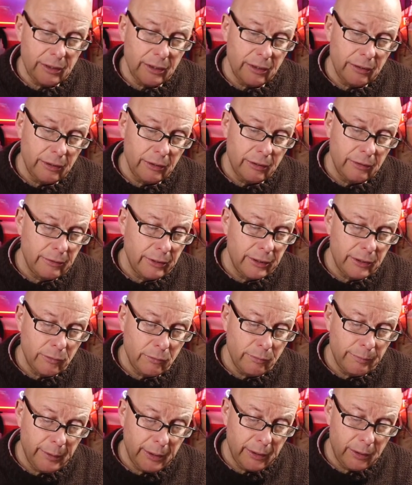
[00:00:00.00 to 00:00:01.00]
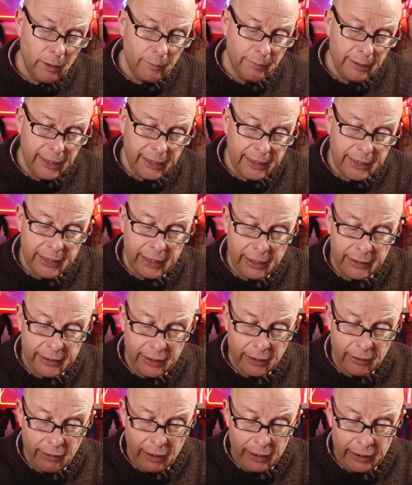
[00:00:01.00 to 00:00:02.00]
Oh, it's all a bit complicated now.
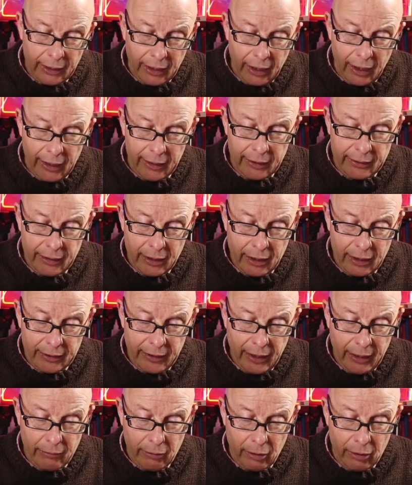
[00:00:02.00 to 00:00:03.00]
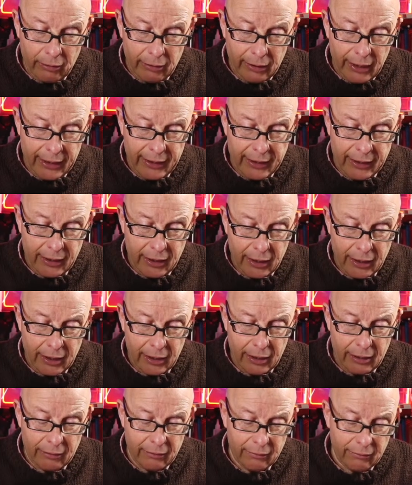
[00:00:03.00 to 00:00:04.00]
So I'll tell you what. Let's
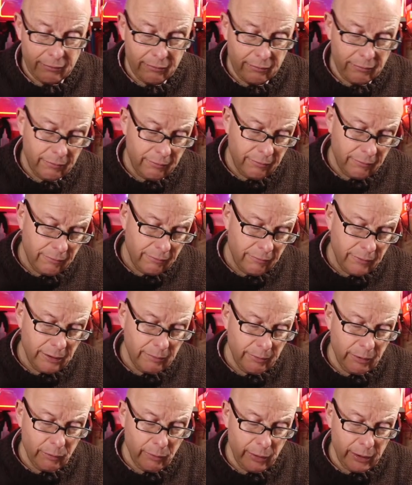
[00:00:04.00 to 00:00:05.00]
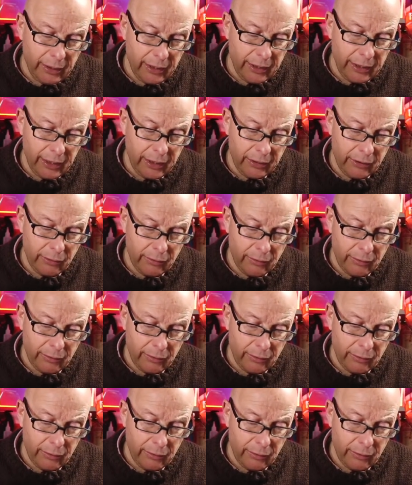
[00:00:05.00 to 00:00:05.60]
wait a minute. Where did I get to?